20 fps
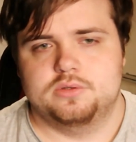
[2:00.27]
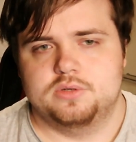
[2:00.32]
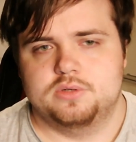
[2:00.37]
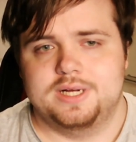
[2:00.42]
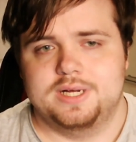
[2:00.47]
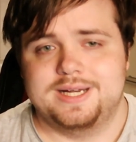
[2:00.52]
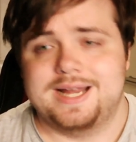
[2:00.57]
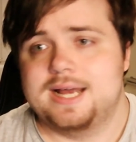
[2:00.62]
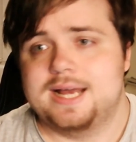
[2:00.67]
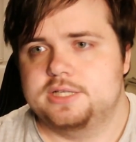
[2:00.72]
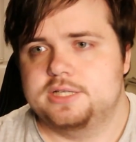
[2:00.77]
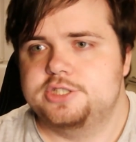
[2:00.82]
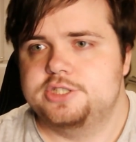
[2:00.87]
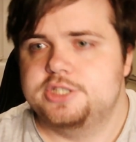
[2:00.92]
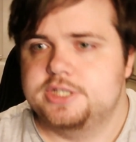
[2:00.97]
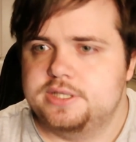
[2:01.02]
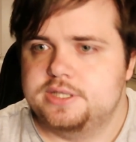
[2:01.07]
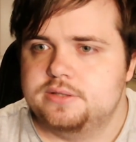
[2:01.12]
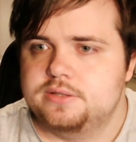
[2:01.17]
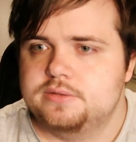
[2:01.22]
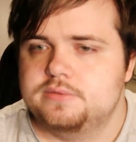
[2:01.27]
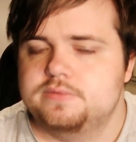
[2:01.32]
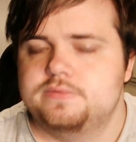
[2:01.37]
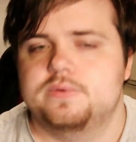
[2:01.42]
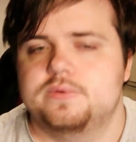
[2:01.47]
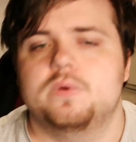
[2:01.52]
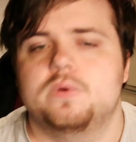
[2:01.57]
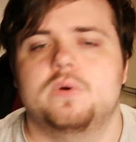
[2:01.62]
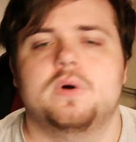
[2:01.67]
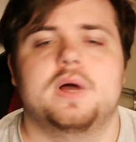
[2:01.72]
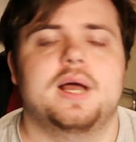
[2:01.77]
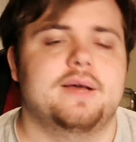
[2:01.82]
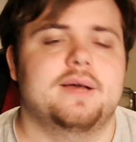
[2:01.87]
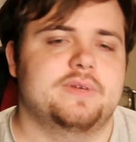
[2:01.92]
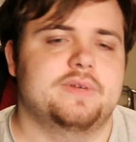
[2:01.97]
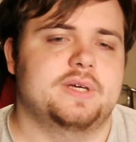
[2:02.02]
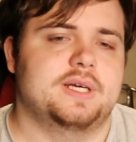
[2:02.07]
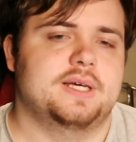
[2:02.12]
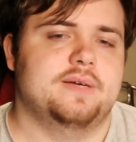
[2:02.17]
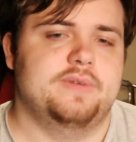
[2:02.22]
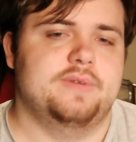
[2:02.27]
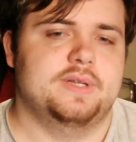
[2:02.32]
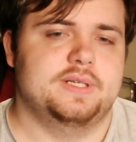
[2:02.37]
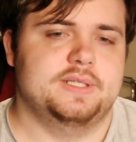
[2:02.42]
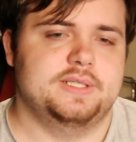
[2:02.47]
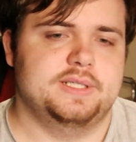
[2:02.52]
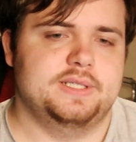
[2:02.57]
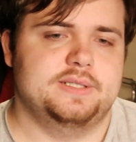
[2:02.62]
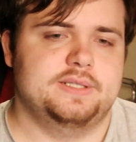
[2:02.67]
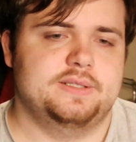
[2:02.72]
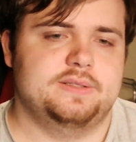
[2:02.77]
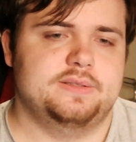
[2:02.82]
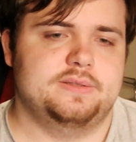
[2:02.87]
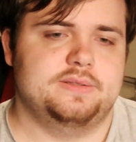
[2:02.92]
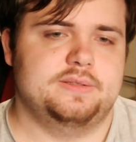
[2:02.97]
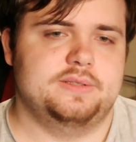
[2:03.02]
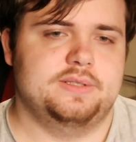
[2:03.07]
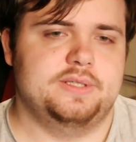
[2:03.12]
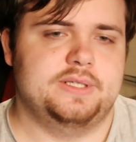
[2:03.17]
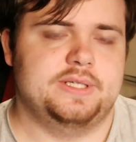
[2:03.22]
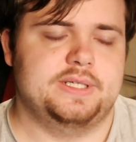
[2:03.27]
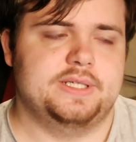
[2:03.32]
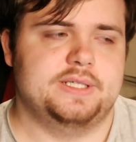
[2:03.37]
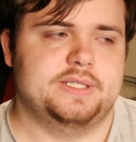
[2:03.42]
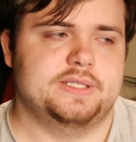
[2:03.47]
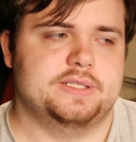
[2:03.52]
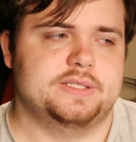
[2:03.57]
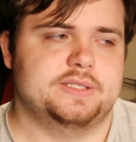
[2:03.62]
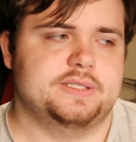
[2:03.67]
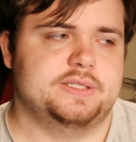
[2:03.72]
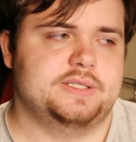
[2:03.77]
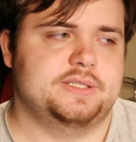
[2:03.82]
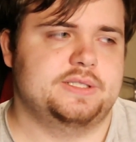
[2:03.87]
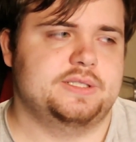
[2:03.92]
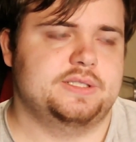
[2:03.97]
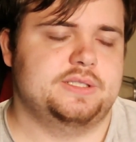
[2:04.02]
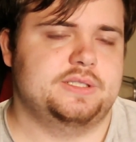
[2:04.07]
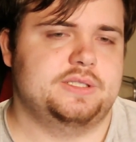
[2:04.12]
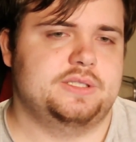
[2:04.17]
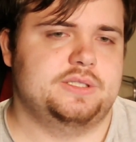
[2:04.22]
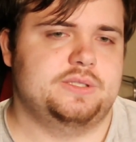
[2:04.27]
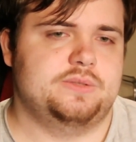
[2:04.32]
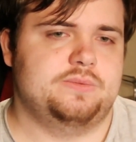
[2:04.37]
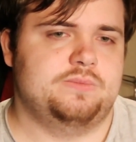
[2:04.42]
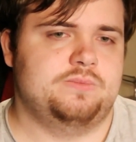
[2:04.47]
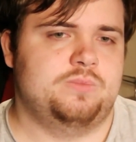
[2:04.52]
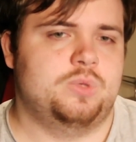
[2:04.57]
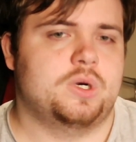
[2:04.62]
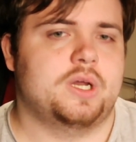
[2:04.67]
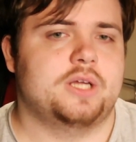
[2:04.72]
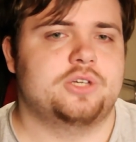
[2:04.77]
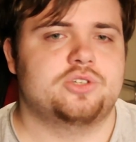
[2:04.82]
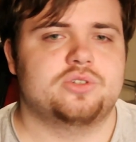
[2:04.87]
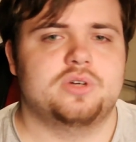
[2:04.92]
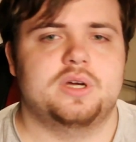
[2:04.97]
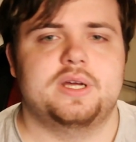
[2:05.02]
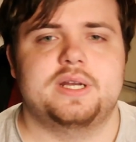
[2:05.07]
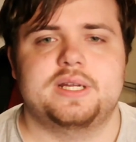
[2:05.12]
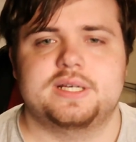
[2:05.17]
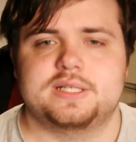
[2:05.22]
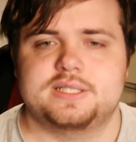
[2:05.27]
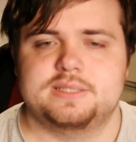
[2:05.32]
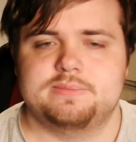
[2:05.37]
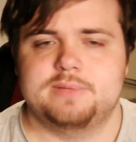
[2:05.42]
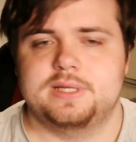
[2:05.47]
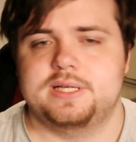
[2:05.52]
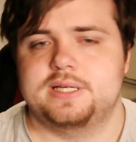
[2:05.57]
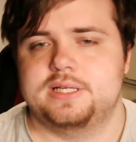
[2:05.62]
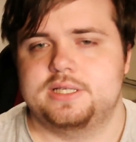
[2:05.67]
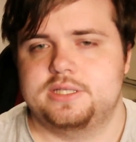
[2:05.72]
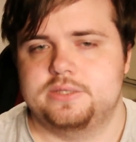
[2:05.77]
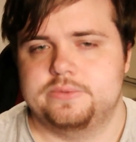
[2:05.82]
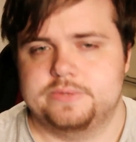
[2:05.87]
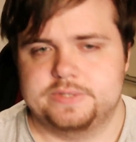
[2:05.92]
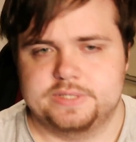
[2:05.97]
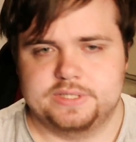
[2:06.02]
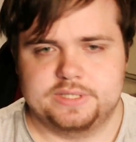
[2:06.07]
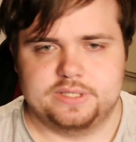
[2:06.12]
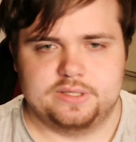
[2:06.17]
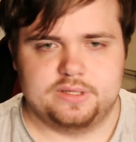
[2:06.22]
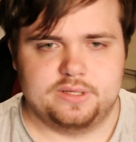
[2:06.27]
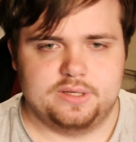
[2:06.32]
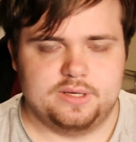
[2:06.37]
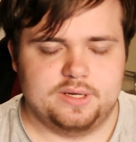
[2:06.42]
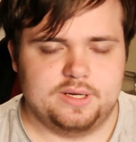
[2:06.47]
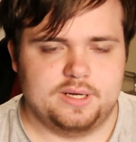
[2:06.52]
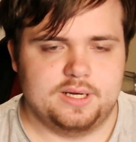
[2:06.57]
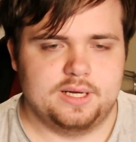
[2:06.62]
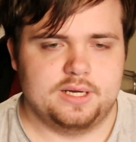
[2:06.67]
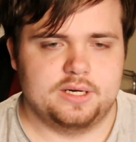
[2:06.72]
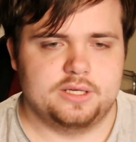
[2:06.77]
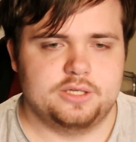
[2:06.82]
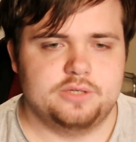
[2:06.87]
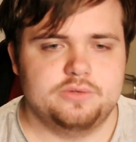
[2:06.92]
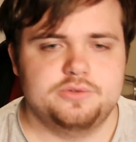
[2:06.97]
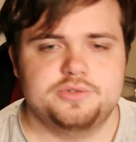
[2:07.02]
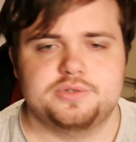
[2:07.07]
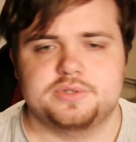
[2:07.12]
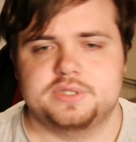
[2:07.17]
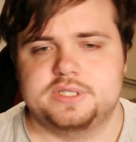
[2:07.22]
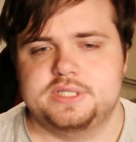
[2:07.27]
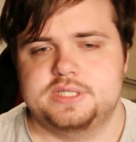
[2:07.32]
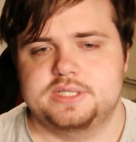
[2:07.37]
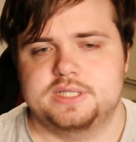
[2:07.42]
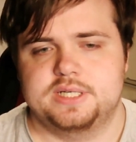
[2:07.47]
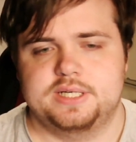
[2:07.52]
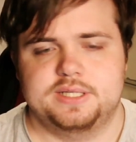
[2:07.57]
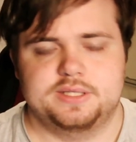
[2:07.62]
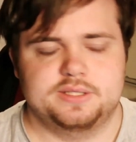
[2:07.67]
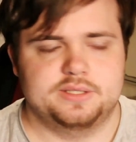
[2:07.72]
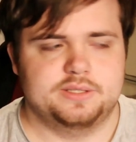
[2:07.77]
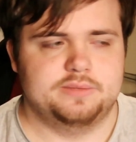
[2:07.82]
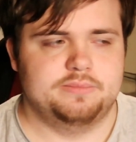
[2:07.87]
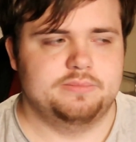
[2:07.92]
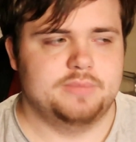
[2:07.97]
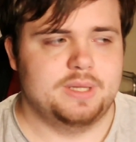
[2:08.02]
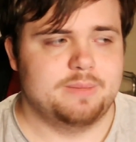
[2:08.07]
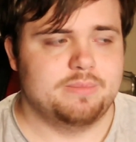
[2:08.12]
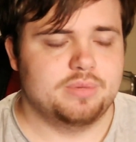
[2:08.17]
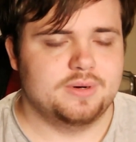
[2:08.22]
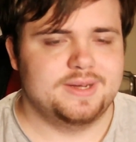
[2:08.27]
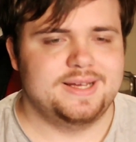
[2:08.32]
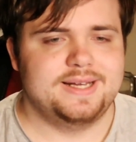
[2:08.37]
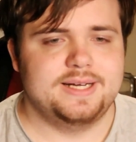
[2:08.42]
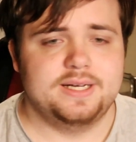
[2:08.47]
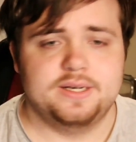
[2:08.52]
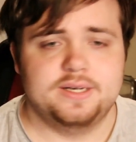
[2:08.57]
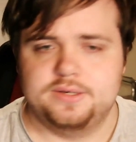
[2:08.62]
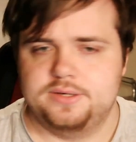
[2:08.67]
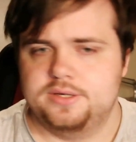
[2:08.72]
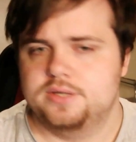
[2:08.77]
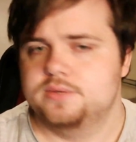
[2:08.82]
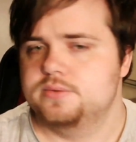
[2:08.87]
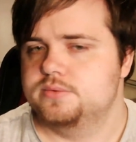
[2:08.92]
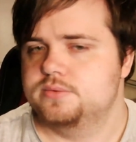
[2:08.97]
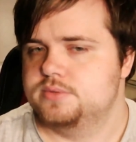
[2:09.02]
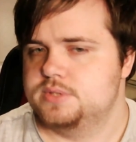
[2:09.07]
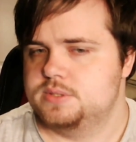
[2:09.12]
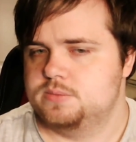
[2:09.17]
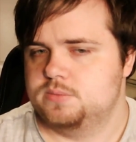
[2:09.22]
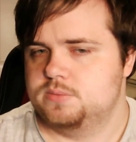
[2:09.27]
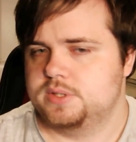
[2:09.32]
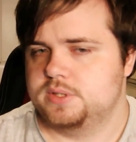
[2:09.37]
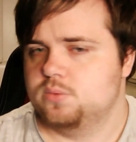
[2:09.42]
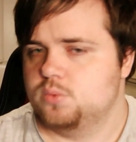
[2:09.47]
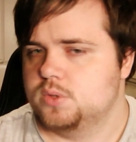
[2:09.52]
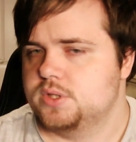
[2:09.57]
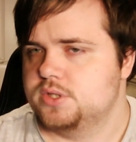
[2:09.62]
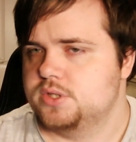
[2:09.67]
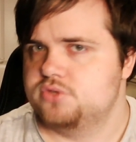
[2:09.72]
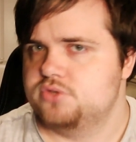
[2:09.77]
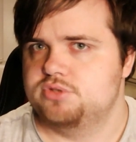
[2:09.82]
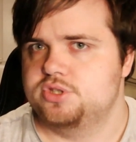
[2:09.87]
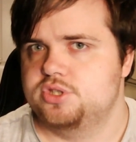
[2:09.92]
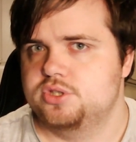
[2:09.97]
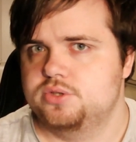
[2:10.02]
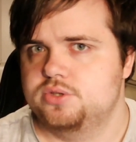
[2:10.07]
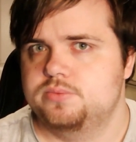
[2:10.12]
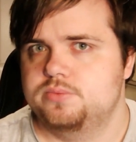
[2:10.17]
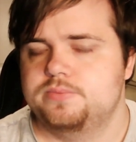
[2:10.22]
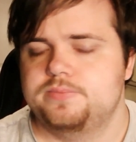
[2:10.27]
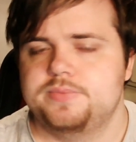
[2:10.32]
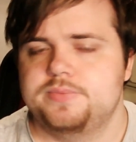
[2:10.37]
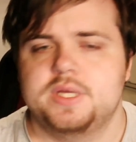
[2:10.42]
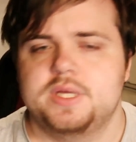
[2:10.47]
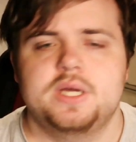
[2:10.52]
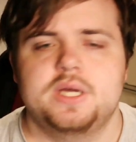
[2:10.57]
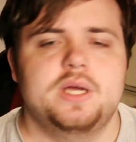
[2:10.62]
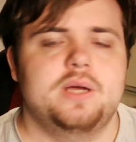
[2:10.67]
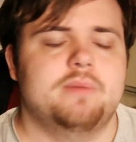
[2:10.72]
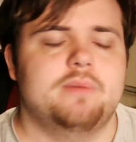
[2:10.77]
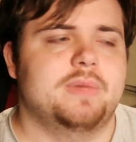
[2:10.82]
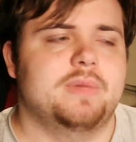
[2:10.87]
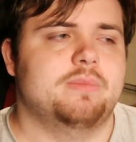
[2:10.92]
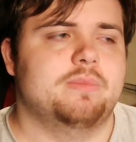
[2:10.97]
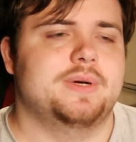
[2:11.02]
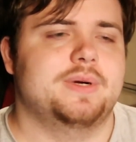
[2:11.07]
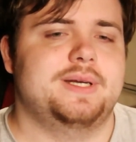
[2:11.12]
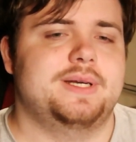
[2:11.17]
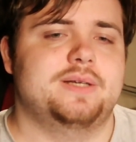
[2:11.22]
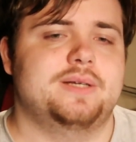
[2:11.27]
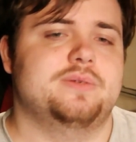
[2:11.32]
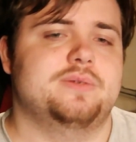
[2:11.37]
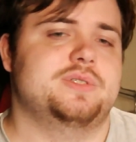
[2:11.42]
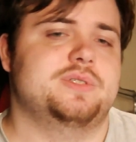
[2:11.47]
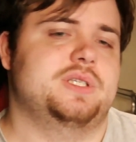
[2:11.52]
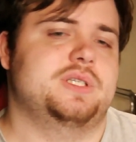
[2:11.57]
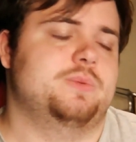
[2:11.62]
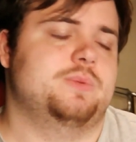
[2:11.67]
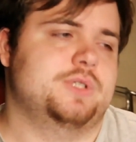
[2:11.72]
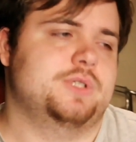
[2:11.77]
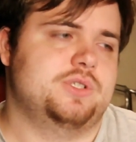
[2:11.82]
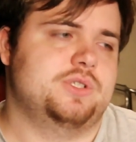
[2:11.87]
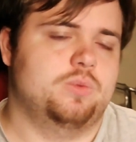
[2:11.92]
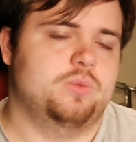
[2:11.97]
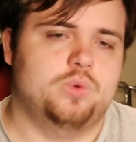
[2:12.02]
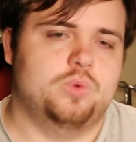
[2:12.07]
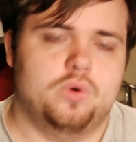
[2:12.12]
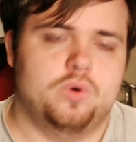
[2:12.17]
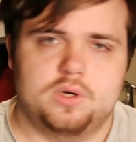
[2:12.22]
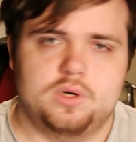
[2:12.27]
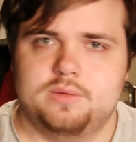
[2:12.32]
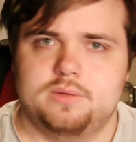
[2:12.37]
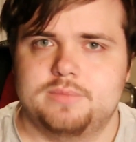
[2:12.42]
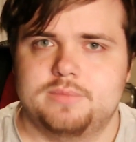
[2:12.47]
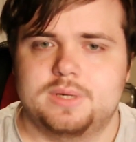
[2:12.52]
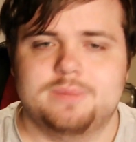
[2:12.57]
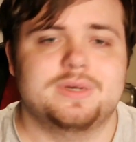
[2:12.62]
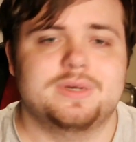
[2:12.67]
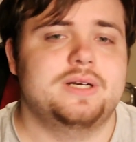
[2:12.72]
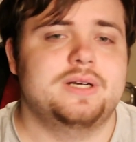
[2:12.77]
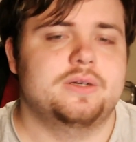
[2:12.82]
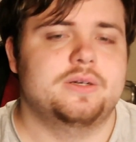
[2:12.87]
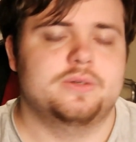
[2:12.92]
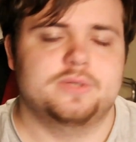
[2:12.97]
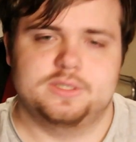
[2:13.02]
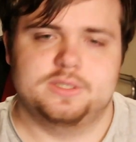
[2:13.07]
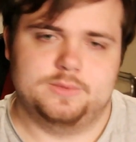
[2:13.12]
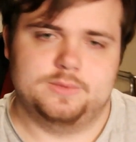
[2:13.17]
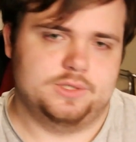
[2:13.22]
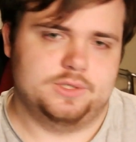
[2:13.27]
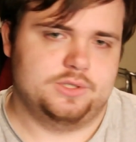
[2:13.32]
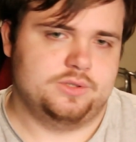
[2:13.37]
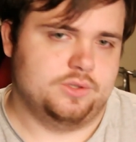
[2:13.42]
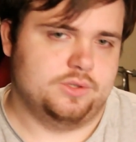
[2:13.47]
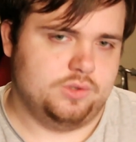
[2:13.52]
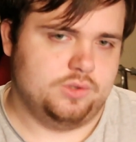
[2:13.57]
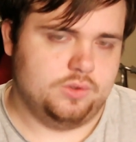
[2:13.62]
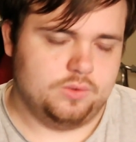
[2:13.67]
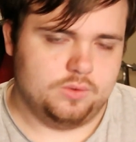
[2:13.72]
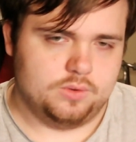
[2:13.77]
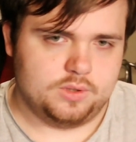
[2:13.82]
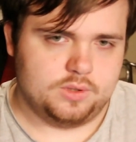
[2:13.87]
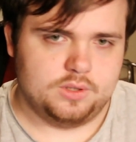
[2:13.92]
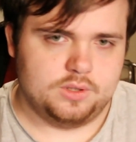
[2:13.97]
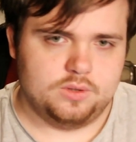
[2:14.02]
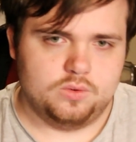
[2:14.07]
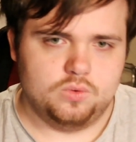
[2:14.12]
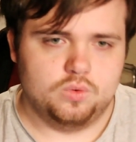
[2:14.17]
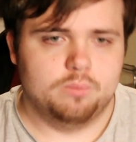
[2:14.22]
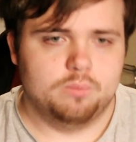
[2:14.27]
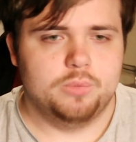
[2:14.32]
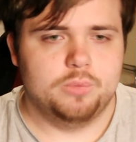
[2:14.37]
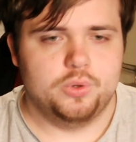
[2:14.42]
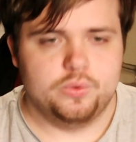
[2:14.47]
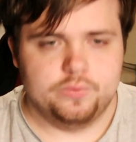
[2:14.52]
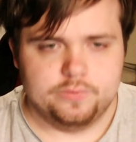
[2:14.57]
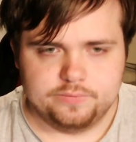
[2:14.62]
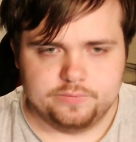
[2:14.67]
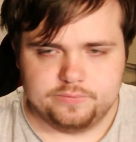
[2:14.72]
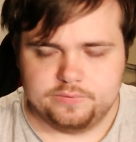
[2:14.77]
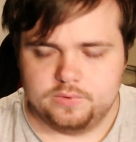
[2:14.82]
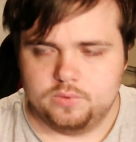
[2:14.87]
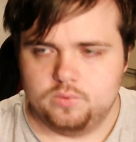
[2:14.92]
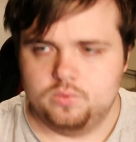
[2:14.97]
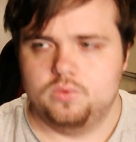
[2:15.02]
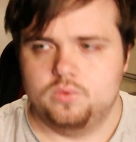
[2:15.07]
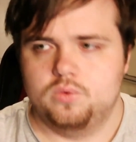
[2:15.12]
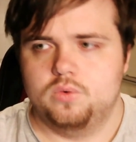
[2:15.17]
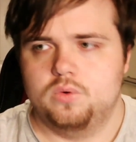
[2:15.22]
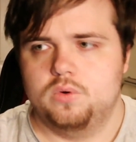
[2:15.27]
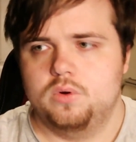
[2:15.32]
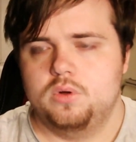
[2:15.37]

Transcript: analogy for having FND is what I try and explain it using. And I usually say that my brain knows what it wants to do. My brain knows that it wants to walk. My brain knows it wants to talk or move or